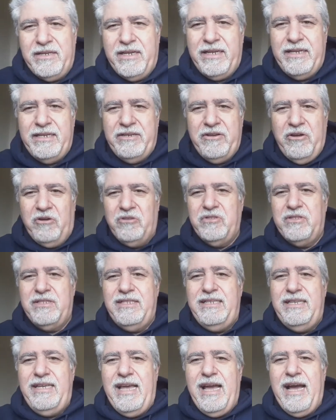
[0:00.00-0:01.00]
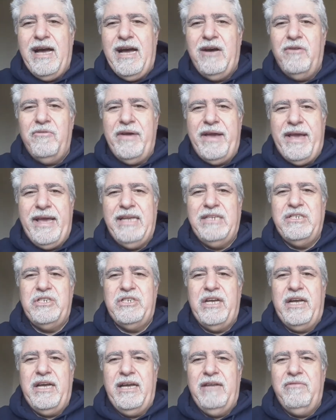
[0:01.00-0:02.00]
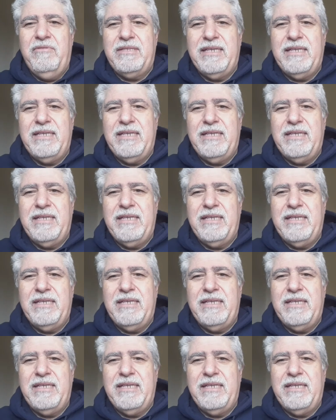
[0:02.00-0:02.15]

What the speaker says: They don't see how agile